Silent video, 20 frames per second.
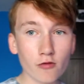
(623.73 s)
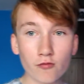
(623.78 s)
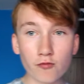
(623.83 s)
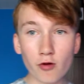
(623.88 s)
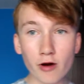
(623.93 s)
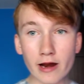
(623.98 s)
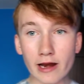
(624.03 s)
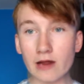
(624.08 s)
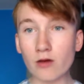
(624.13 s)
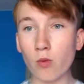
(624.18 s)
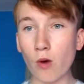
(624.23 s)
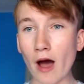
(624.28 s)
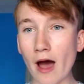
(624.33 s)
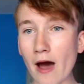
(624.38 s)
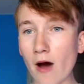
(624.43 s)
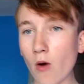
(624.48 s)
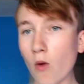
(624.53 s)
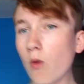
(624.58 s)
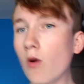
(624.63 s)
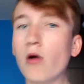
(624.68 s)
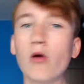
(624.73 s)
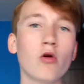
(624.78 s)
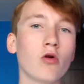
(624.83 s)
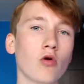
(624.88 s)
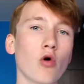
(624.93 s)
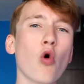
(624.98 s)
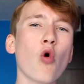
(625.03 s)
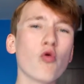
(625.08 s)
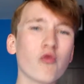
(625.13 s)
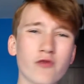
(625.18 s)
really well
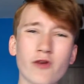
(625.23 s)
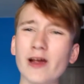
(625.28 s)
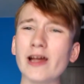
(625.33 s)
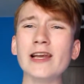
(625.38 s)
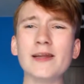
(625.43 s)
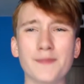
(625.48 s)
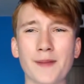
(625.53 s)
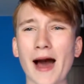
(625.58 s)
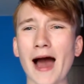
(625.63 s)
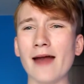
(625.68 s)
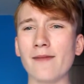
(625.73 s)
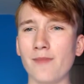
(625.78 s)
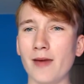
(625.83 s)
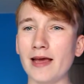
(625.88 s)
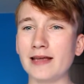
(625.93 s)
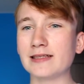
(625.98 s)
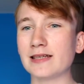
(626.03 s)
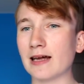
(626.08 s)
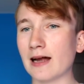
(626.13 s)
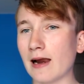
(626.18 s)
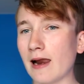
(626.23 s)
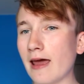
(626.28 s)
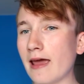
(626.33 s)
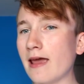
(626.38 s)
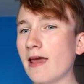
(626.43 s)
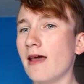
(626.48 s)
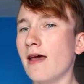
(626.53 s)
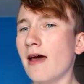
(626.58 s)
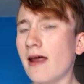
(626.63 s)
or really bad, basically.